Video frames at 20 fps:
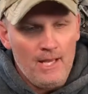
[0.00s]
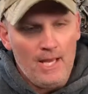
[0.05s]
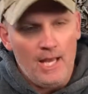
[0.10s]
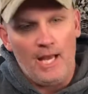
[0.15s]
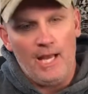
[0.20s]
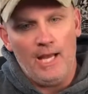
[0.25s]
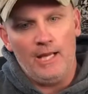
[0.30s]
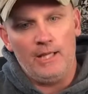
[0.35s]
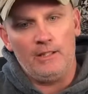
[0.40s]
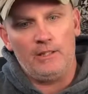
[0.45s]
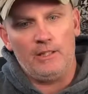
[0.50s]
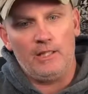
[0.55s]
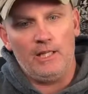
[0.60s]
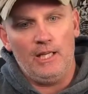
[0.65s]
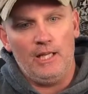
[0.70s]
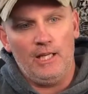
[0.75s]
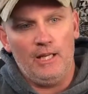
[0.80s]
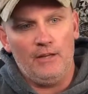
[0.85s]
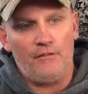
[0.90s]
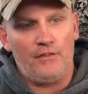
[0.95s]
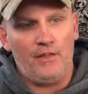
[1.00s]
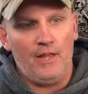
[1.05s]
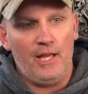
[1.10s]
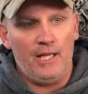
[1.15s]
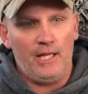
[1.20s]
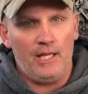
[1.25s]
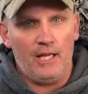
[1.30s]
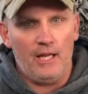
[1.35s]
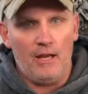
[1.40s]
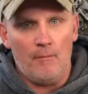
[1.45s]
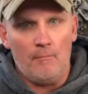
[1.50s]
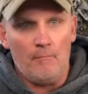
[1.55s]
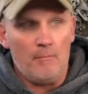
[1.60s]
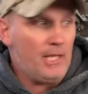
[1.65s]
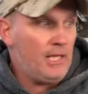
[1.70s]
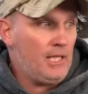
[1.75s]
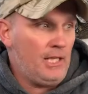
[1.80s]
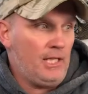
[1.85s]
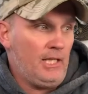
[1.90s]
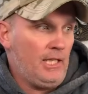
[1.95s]
And if they
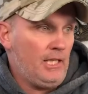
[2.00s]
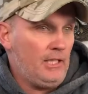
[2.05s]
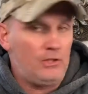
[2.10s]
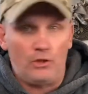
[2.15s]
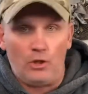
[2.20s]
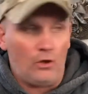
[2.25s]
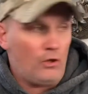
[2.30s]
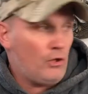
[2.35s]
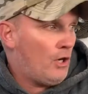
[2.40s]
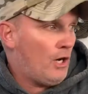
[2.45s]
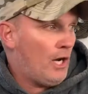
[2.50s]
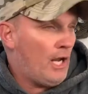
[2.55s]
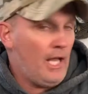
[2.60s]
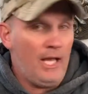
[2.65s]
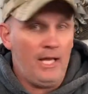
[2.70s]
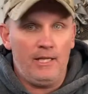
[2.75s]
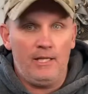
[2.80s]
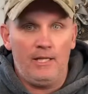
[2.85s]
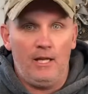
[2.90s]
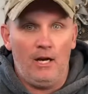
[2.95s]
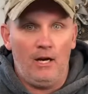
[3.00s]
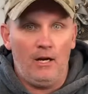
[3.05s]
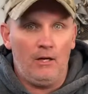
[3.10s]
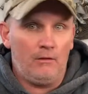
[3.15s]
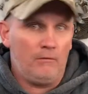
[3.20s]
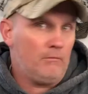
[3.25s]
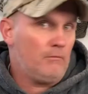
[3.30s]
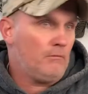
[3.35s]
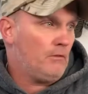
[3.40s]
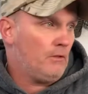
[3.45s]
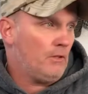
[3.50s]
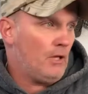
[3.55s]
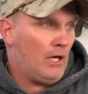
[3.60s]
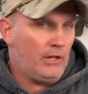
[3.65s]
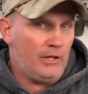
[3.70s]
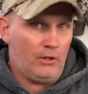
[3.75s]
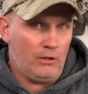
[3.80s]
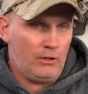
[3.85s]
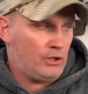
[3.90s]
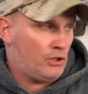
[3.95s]
immediately turn their head and they're
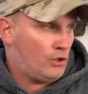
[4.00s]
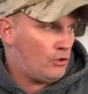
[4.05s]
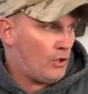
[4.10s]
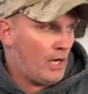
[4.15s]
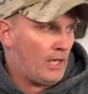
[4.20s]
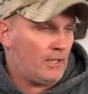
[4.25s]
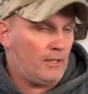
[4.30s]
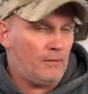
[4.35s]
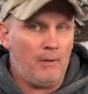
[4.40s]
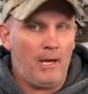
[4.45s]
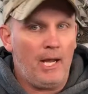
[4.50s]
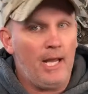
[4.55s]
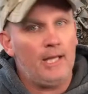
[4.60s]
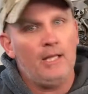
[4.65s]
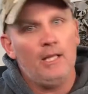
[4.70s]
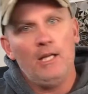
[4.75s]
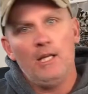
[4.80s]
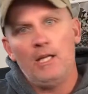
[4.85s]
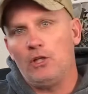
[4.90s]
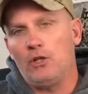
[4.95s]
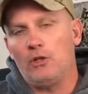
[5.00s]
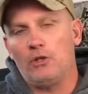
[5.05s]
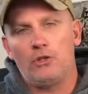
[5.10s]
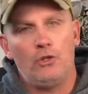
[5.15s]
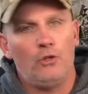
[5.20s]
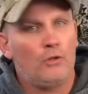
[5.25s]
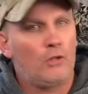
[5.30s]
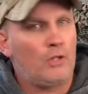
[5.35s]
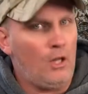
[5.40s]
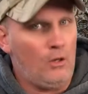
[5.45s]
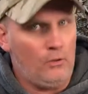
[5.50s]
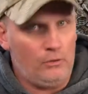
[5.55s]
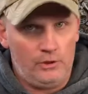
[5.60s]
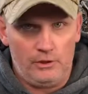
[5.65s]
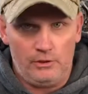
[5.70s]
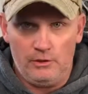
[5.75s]
distracted by it, you're too close.